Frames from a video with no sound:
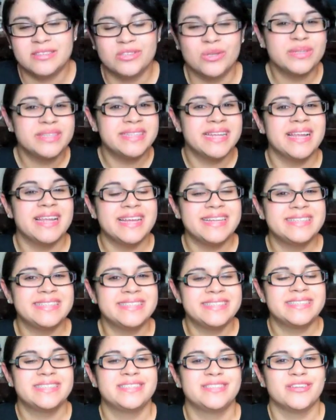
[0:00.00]
So it's not like
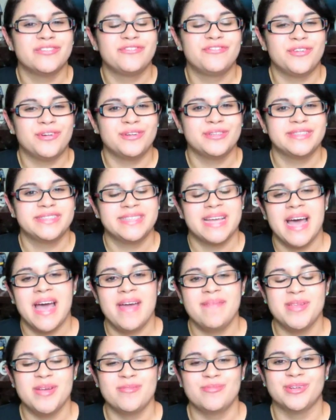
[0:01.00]
this is the first
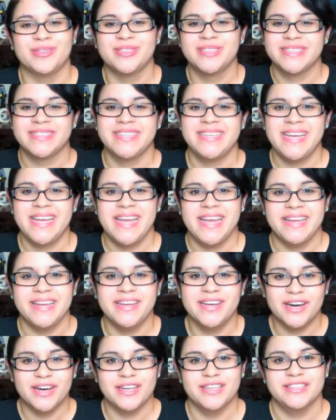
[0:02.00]
time that we're seeing
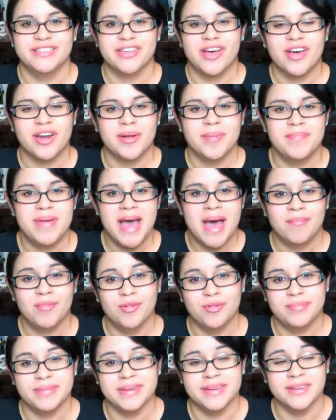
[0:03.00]
guns on a
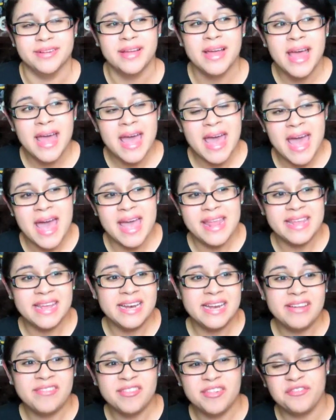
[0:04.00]
Batmobile. And
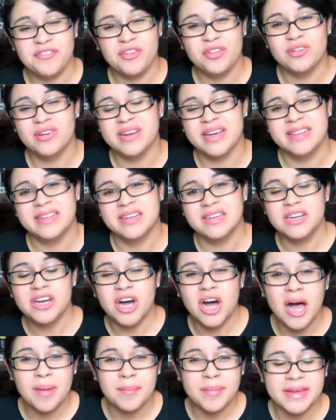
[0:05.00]
then even if you look in the
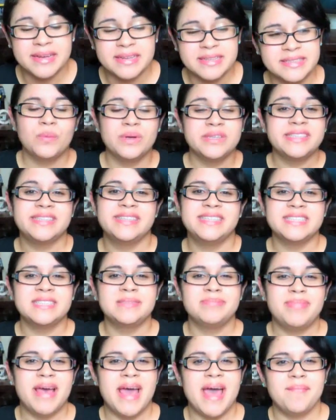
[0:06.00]
comics, which
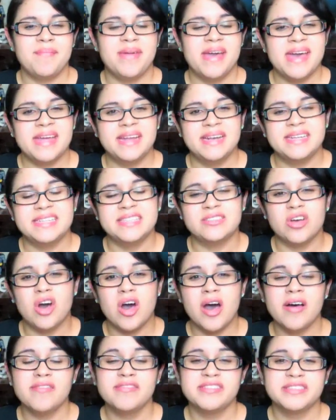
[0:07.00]
this Batman is
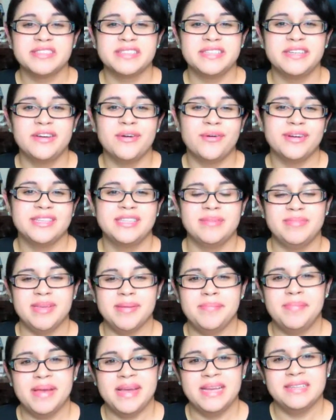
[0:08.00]
obviously going to
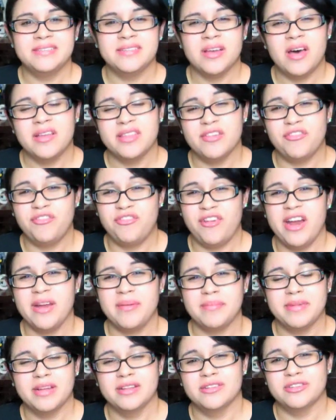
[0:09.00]
be based on the
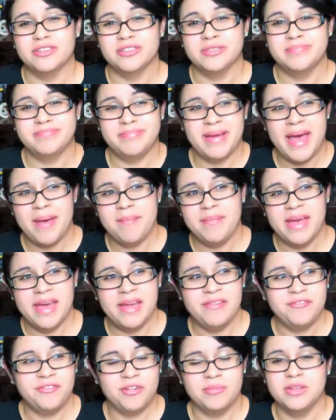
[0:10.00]
Frank Miller's
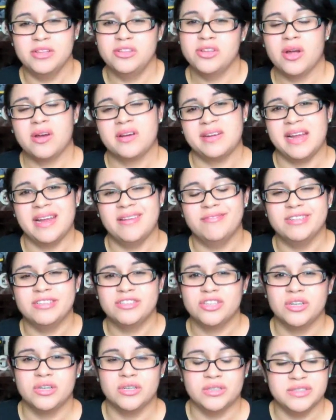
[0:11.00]
Batman from The Dark Knight
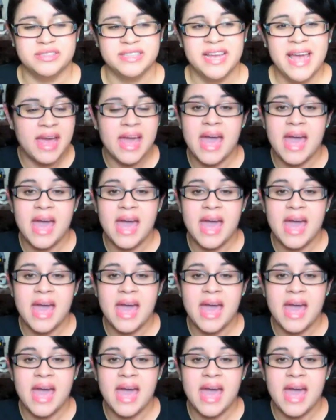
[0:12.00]
Returns.